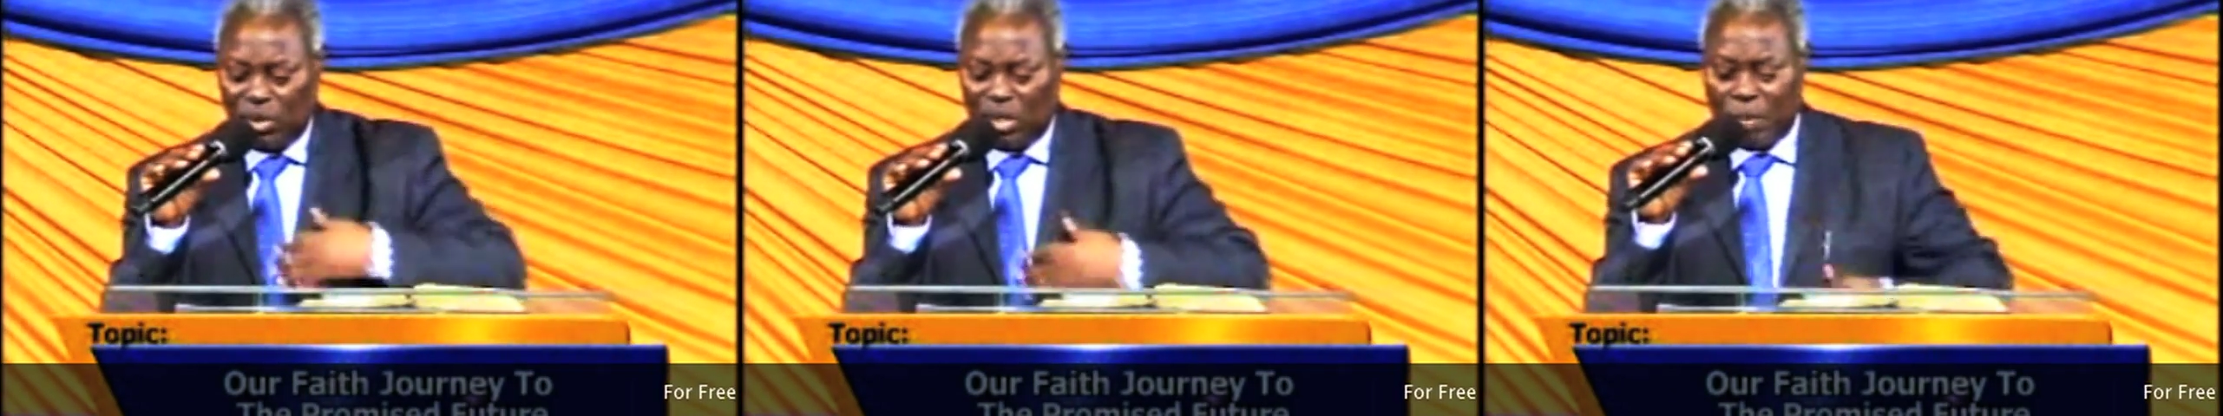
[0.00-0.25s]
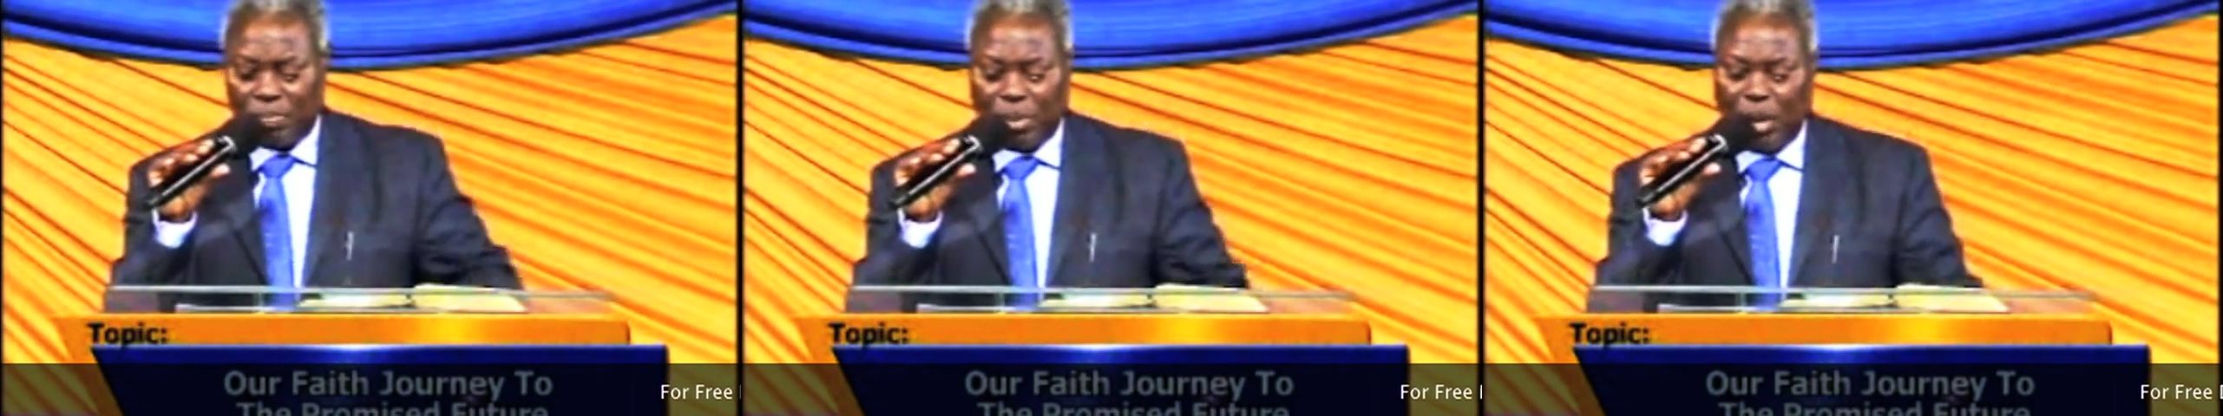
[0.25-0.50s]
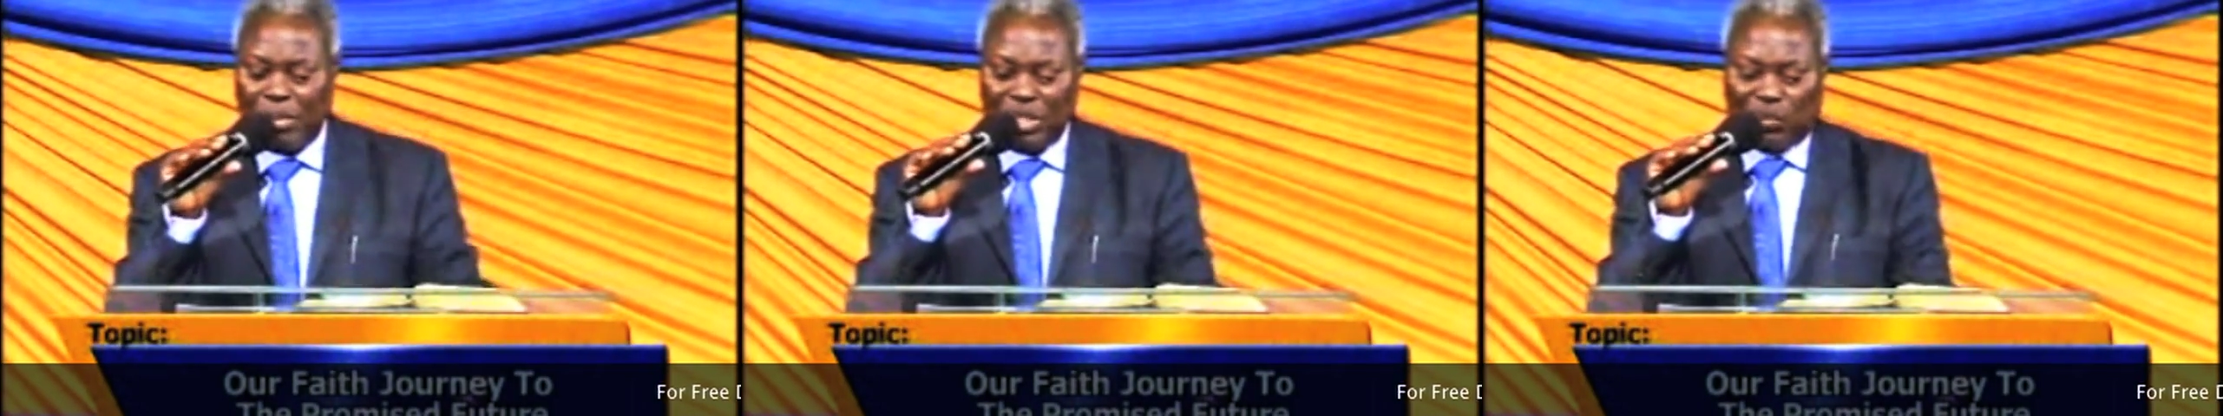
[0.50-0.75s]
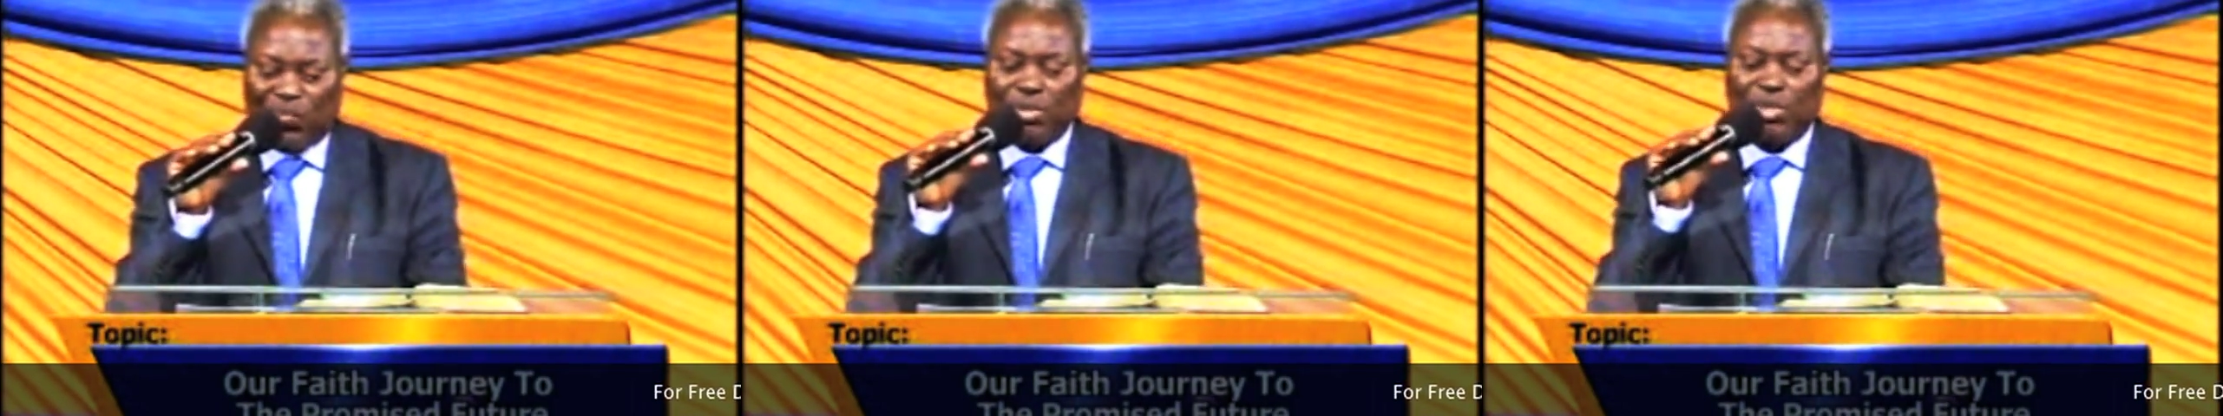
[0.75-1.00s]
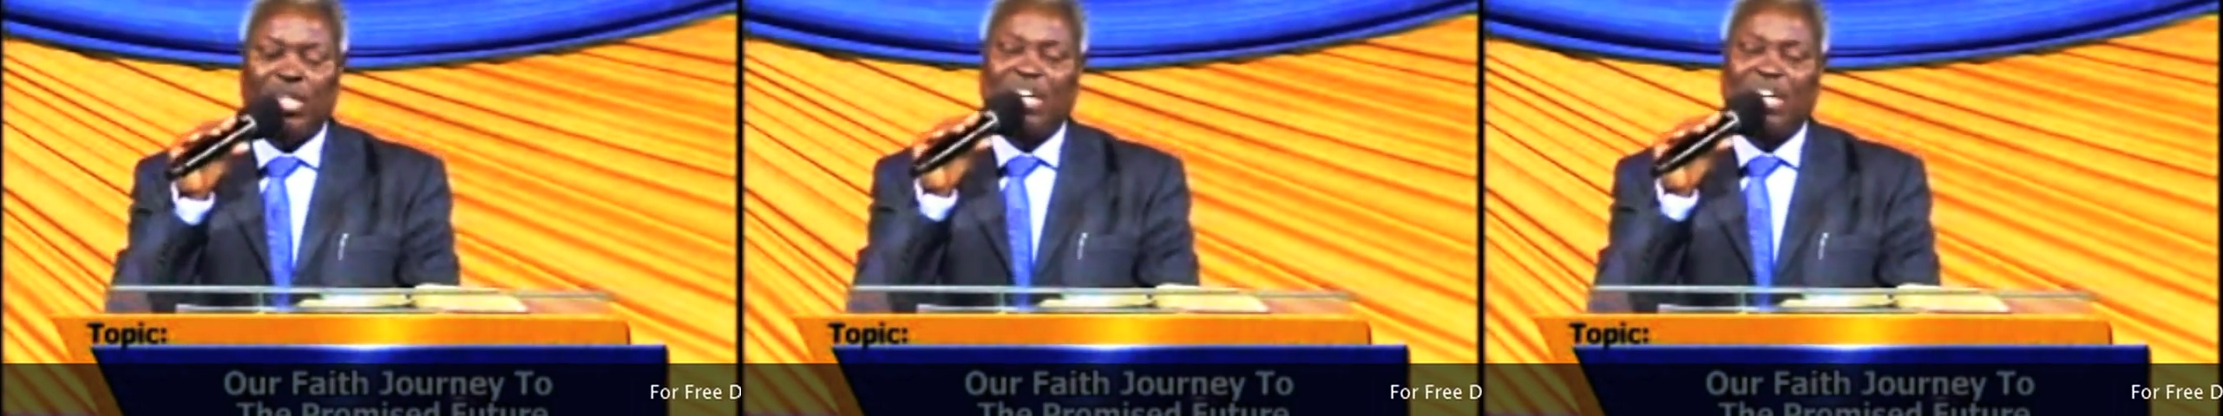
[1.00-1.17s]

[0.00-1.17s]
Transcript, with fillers: to the promised future.